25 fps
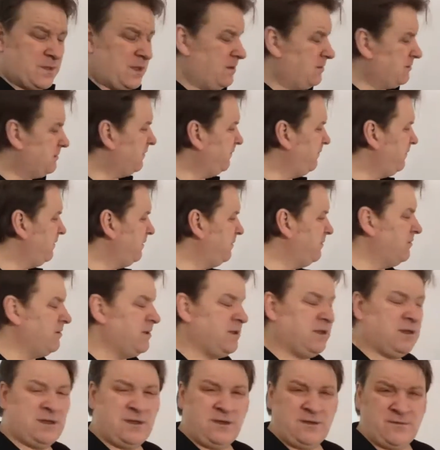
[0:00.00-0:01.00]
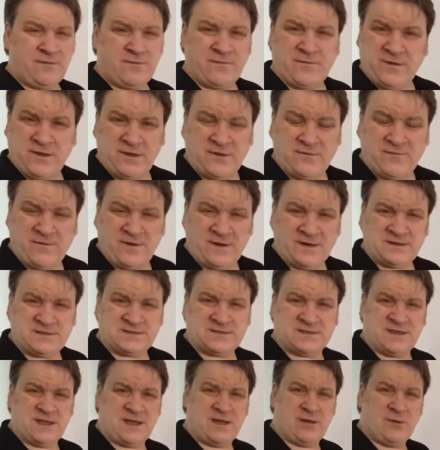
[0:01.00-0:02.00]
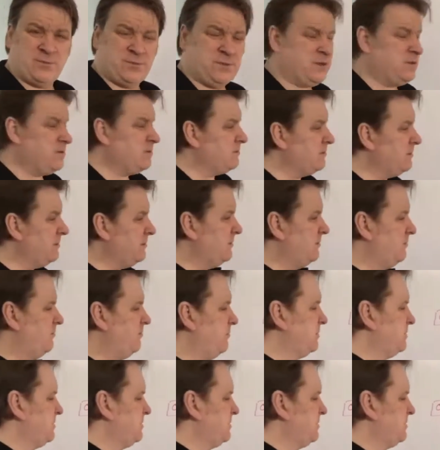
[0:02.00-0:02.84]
give you free advice and help you which